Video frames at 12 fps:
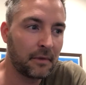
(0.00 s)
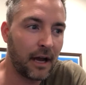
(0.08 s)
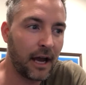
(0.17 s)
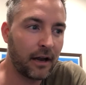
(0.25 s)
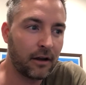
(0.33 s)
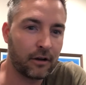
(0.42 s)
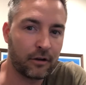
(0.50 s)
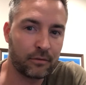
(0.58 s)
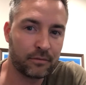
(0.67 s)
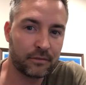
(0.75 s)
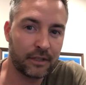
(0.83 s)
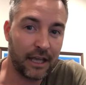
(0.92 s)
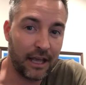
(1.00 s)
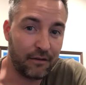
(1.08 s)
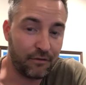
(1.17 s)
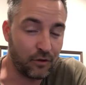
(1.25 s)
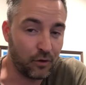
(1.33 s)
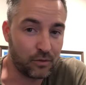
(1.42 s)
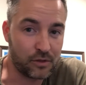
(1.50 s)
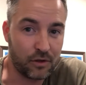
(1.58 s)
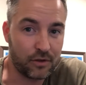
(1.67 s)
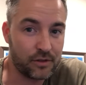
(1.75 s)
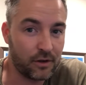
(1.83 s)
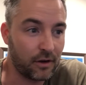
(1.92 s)
I don't know if your
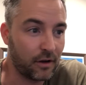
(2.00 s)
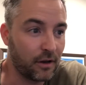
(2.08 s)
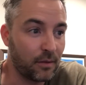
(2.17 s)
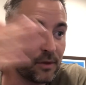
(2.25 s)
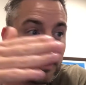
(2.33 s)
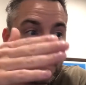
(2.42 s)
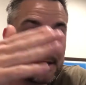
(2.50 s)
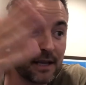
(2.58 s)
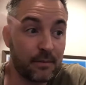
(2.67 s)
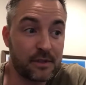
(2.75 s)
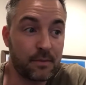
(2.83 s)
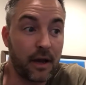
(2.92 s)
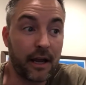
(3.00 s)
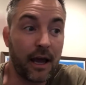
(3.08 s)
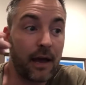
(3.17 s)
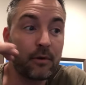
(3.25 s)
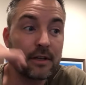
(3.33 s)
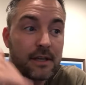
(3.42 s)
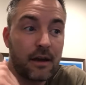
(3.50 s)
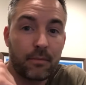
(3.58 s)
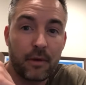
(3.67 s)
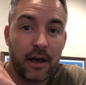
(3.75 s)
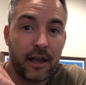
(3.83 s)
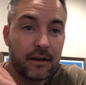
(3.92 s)
results are gonna be the same as mine. I went down
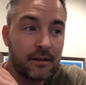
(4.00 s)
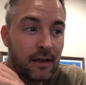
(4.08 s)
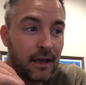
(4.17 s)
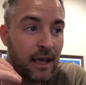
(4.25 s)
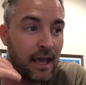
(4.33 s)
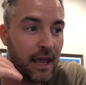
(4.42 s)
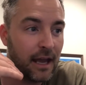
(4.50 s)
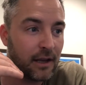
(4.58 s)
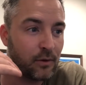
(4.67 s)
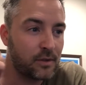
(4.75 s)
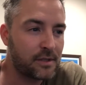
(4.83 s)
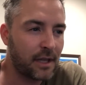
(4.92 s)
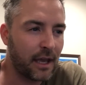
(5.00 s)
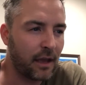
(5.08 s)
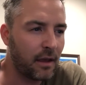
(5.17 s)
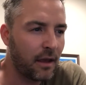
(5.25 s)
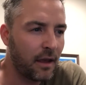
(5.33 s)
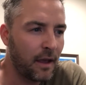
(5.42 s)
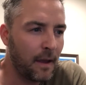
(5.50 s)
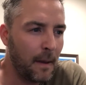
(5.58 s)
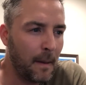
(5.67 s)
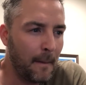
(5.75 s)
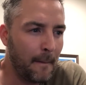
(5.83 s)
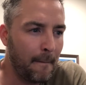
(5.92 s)
mine and it was like,
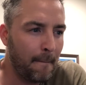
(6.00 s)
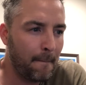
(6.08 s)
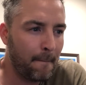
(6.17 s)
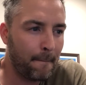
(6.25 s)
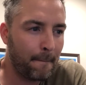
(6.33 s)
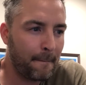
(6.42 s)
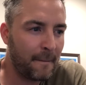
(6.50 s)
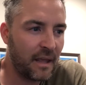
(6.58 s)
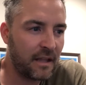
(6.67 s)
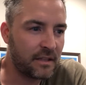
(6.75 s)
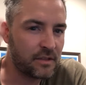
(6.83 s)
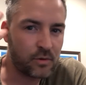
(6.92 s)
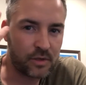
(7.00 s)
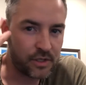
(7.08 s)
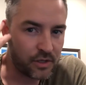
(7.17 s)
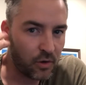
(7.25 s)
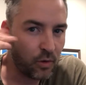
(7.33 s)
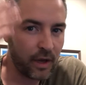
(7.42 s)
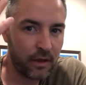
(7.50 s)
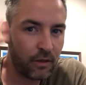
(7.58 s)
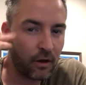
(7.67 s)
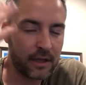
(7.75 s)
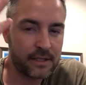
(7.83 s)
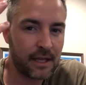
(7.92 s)
and these were just quick
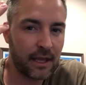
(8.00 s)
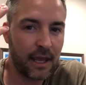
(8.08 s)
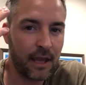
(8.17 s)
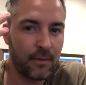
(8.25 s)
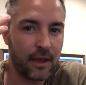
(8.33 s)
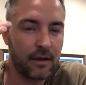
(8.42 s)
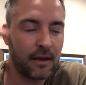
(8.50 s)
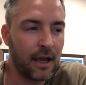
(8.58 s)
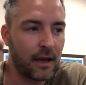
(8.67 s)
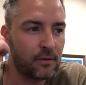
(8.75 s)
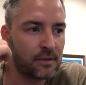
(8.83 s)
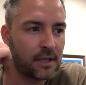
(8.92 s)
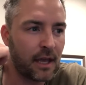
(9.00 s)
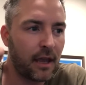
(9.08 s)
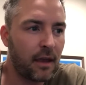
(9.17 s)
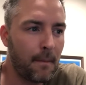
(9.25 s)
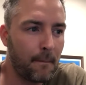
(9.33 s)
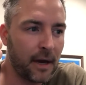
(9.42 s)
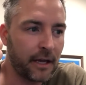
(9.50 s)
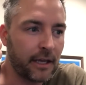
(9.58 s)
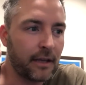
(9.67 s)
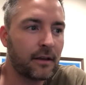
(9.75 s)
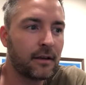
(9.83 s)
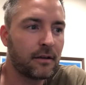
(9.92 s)
thoughts that came in, and it was like
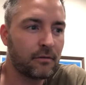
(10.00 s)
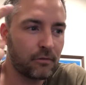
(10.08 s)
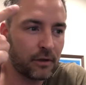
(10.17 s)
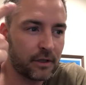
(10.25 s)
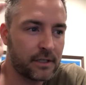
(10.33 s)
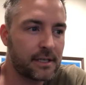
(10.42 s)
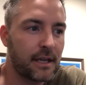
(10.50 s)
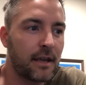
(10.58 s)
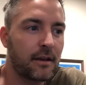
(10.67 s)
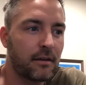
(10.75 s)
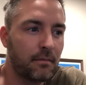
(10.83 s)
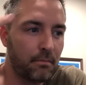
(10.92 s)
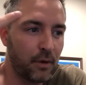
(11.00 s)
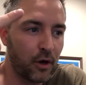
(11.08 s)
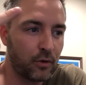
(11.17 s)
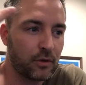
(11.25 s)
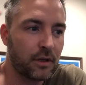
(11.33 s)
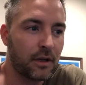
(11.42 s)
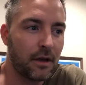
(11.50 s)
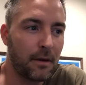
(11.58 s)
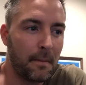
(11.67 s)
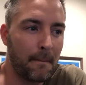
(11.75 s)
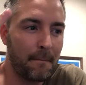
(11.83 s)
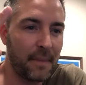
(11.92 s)
money, real estate, boat,
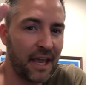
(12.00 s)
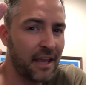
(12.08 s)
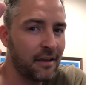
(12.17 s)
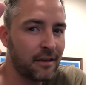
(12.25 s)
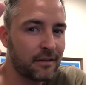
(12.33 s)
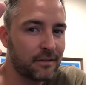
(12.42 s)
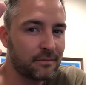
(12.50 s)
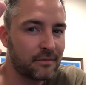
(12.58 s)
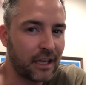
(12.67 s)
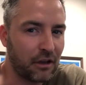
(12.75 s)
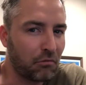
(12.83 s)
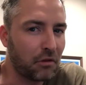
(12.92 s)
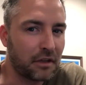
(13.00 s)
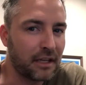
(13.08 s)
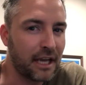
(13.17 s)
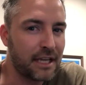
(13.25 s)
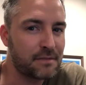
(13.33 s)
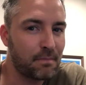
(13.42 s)
bike, like a really nice